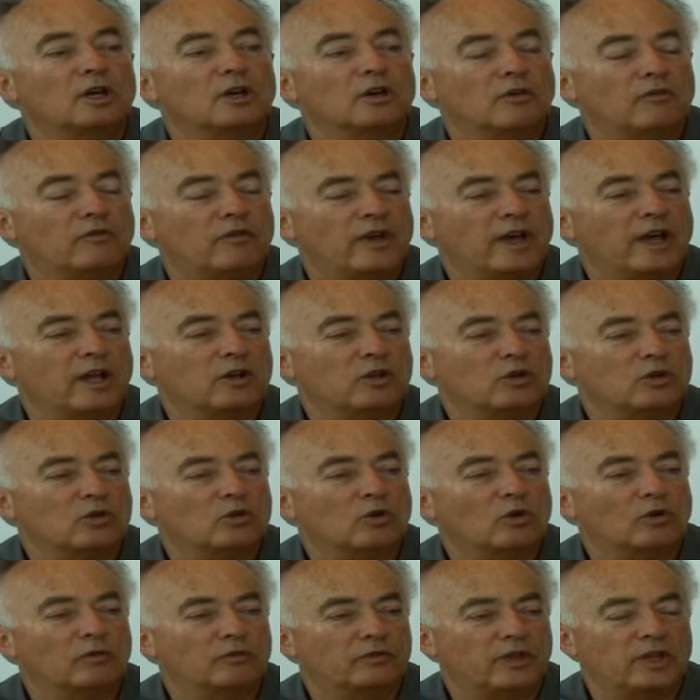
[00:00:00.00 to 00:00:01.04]

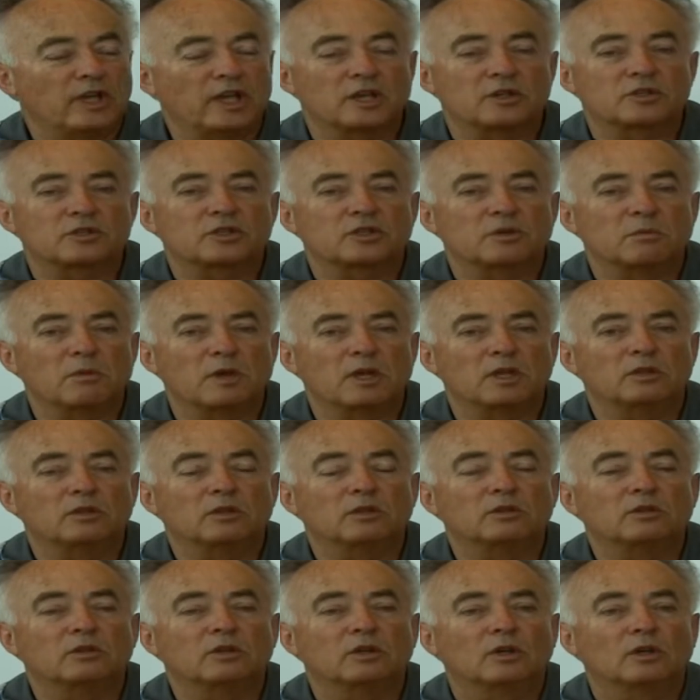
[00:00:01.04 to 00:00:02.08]
value of the
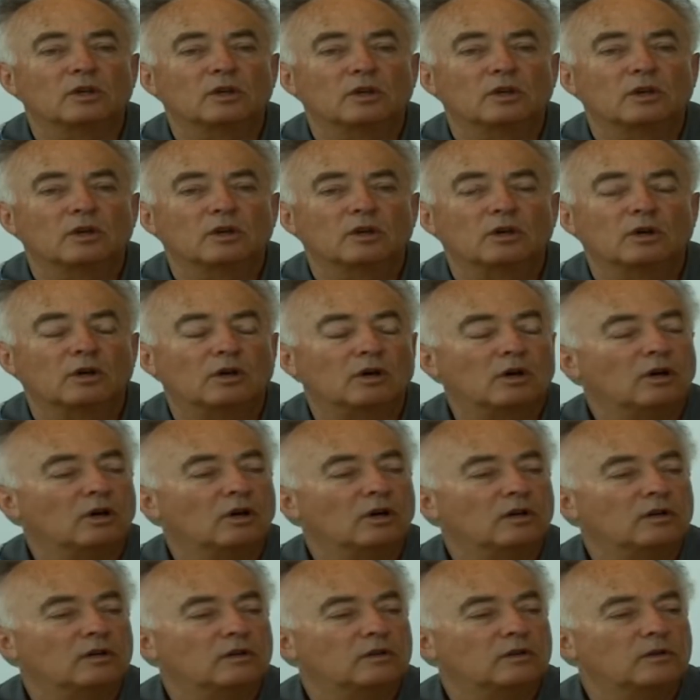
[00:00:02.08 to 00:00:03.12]
estimated
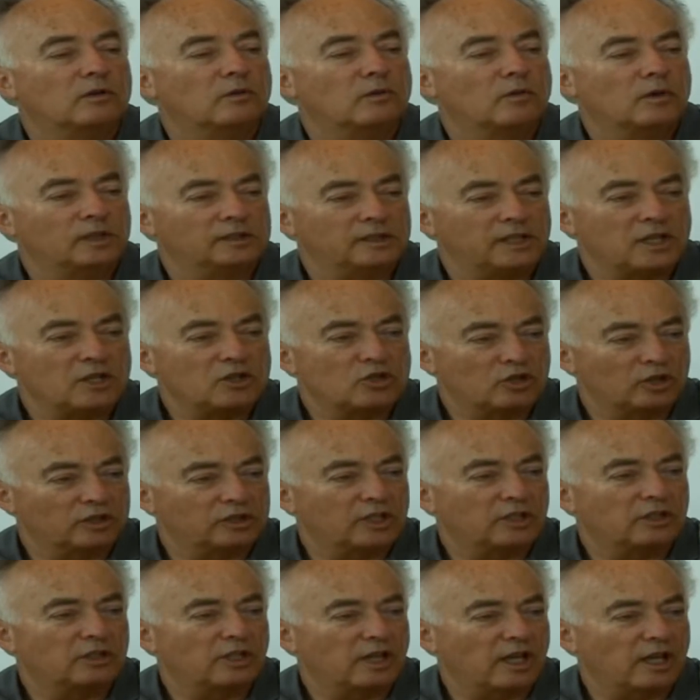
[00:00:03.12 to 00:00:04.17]
range
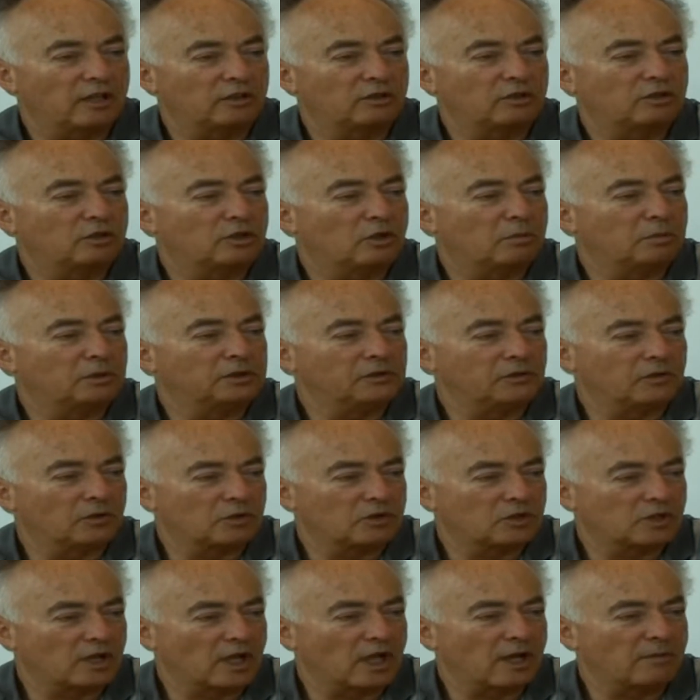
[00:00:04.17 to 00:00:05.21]
rate at the
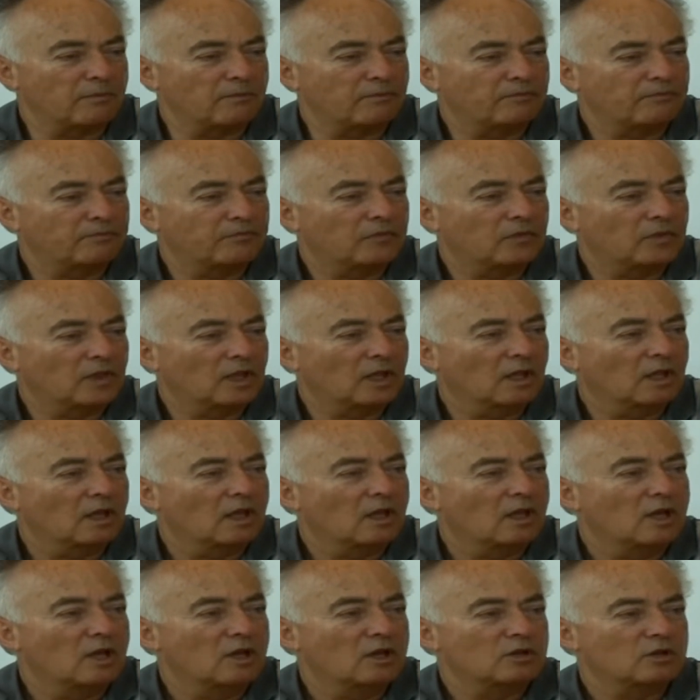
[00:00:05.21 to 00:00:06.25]
previous time.
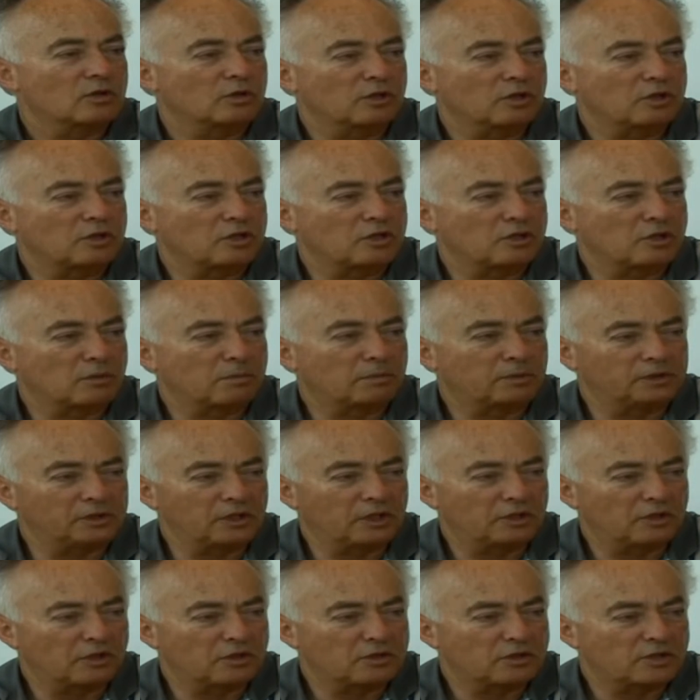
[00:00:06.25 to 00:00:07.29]
So this is the
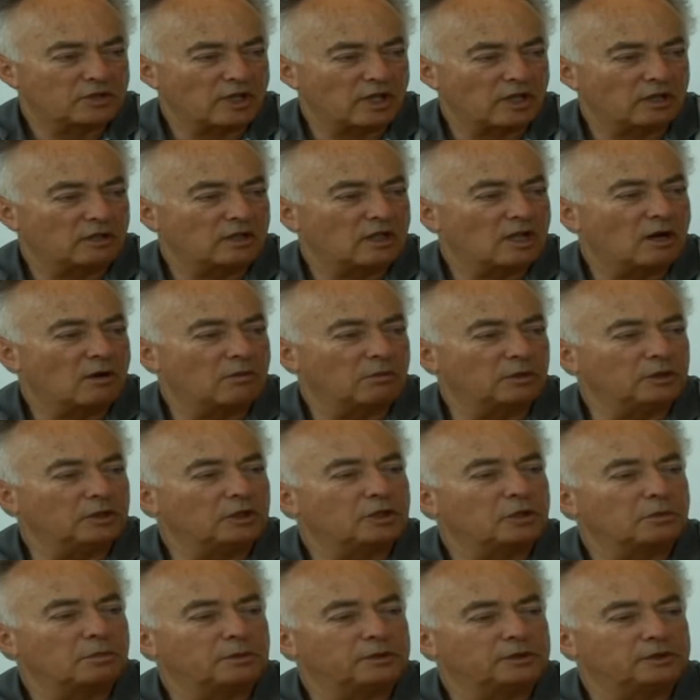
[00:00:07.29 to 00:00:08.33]
predicted state. Now we
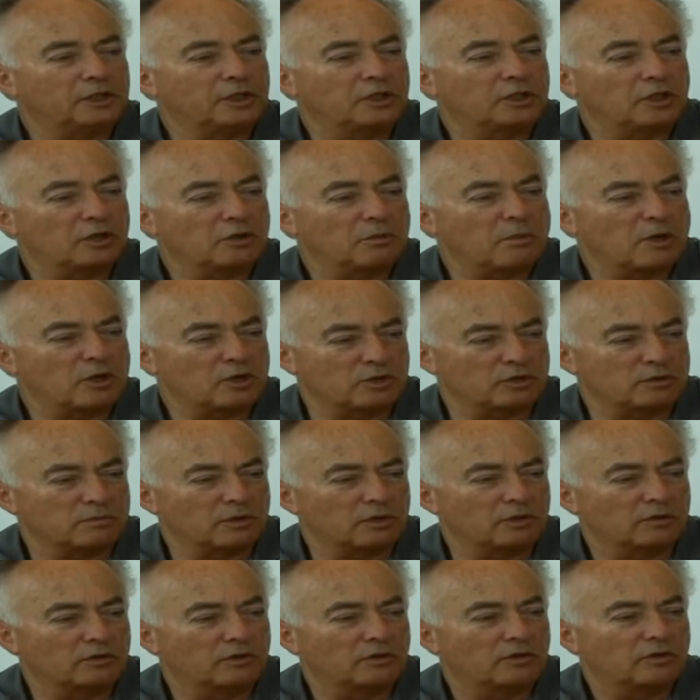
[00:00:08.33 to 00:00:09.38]
need the predicted
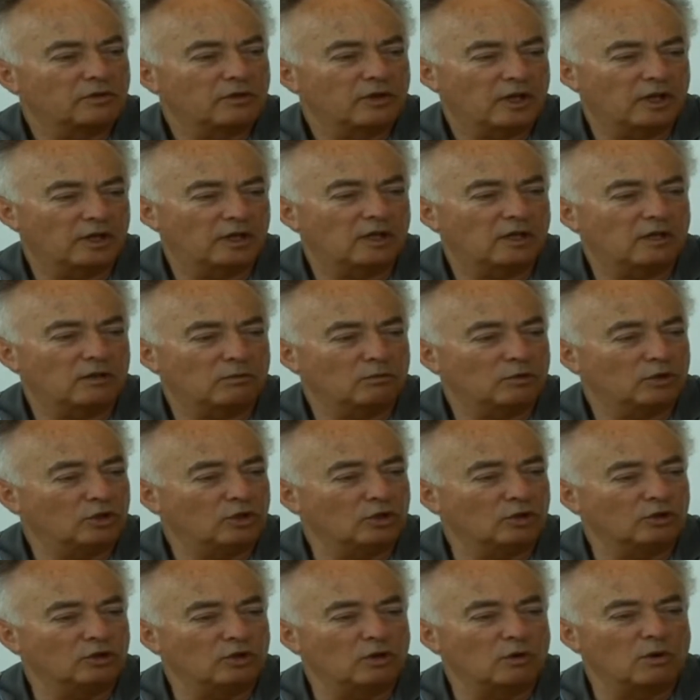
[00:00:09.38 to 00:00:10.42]
measurement. Again, we
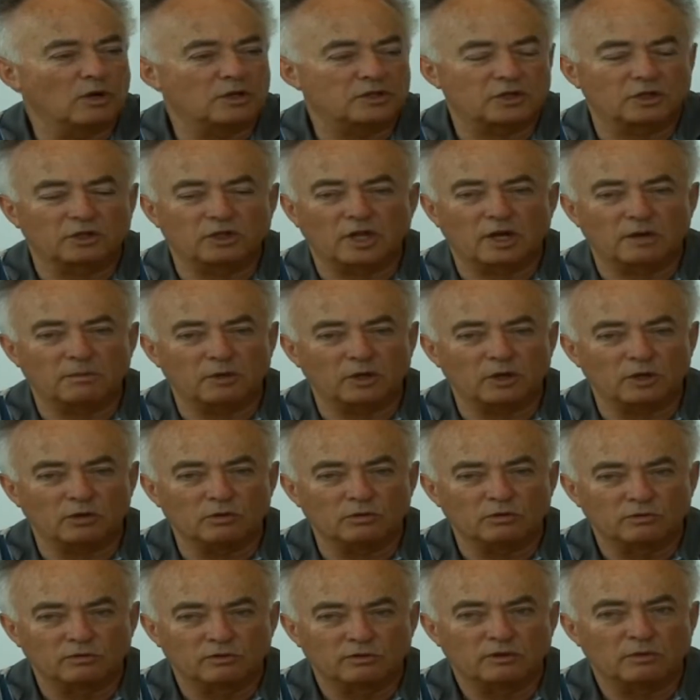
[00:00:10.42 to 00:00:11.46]
don't know what's the
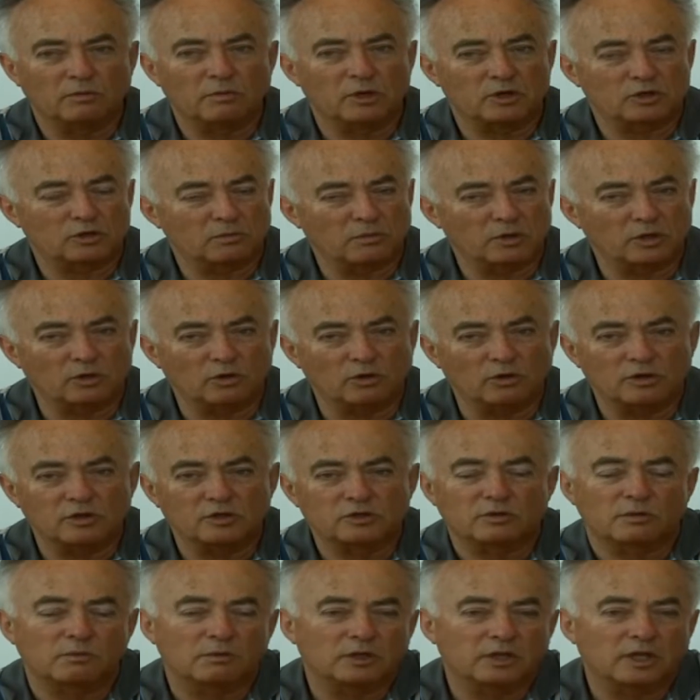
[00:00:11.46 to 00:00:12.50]
W, the measurement
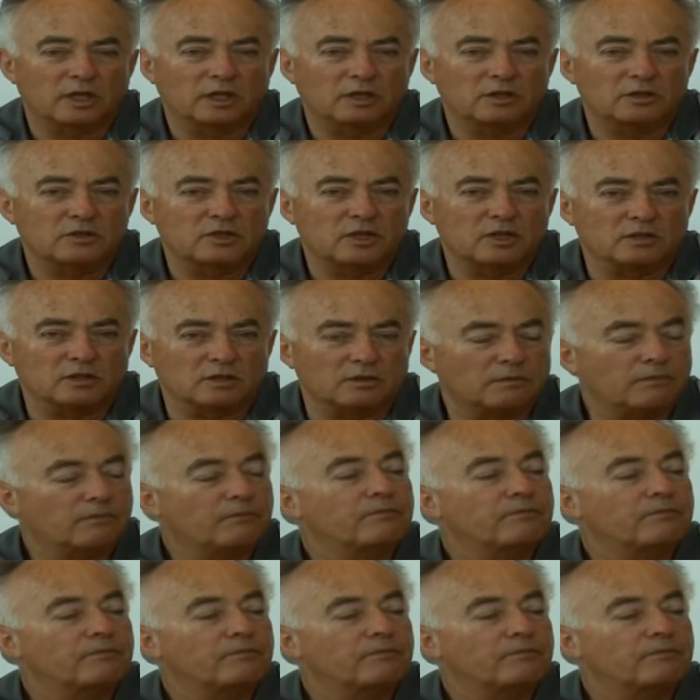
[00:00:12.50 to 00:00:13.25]
noise, so we take it 0.